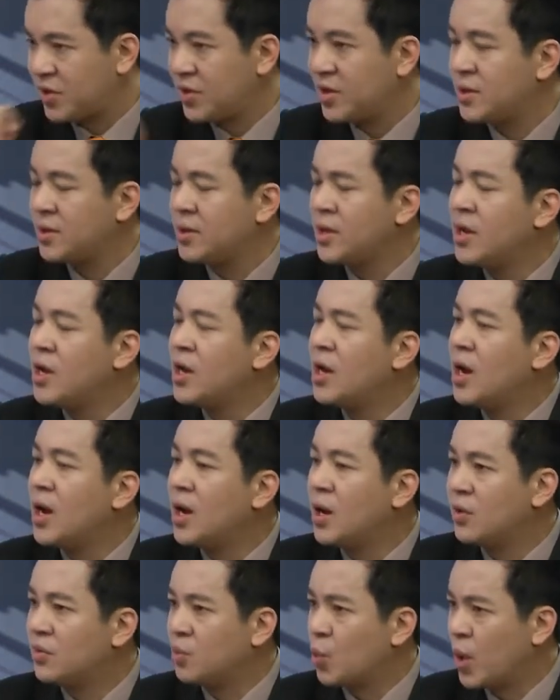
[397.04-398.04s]
sorry,
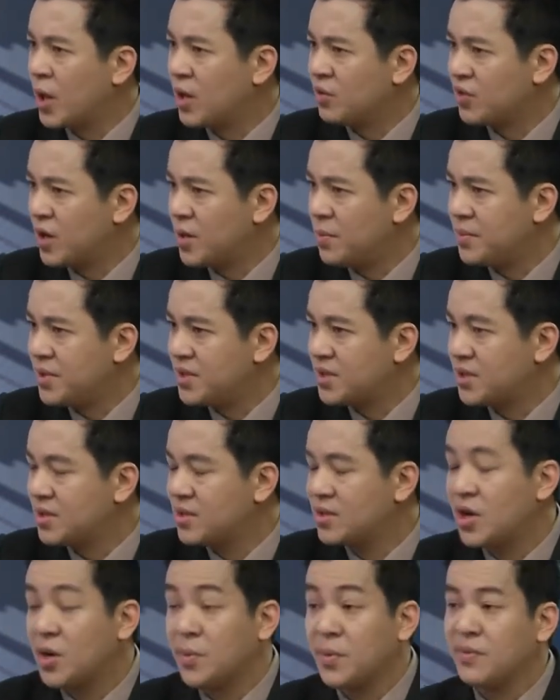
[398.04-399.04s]
well-run
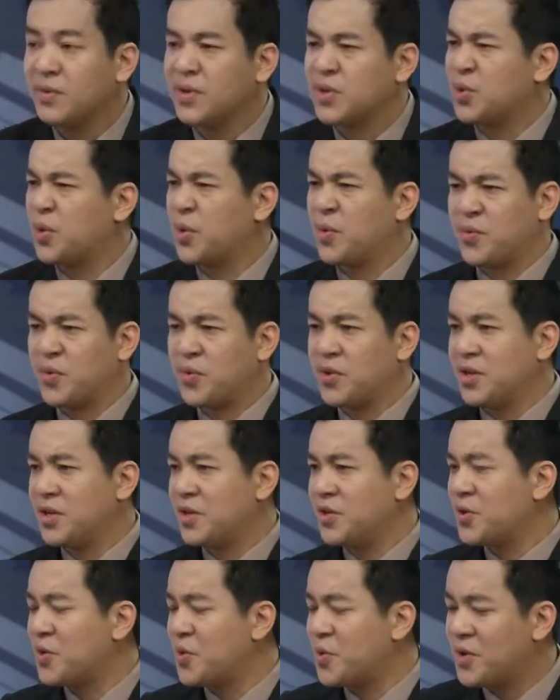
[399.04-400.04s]
business. Got a bit of a sore throat here.
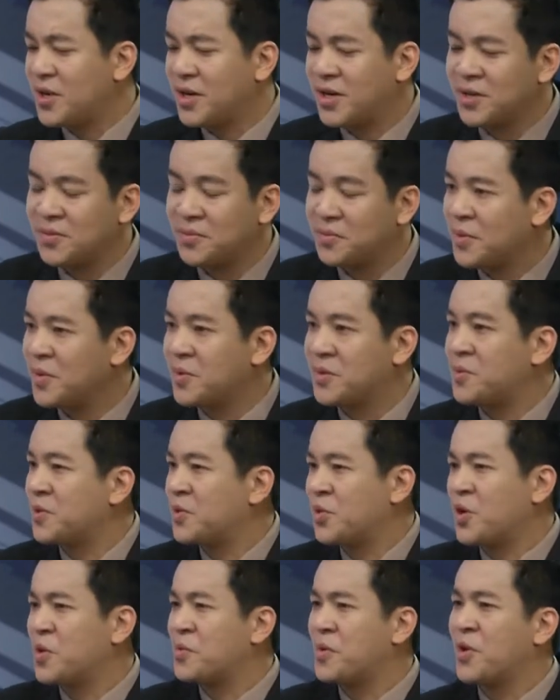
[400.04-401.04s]
I don't know why. I'm mostly
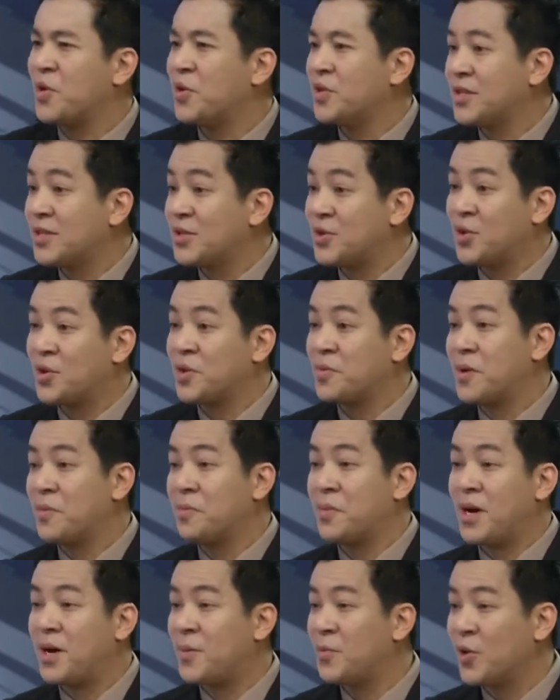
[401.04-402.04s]
talking about all this talk
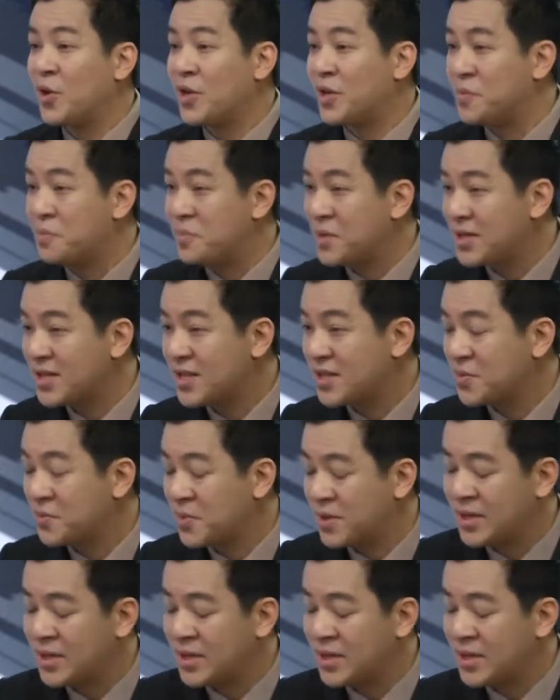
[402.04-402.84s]
about palm oil and business, yeah.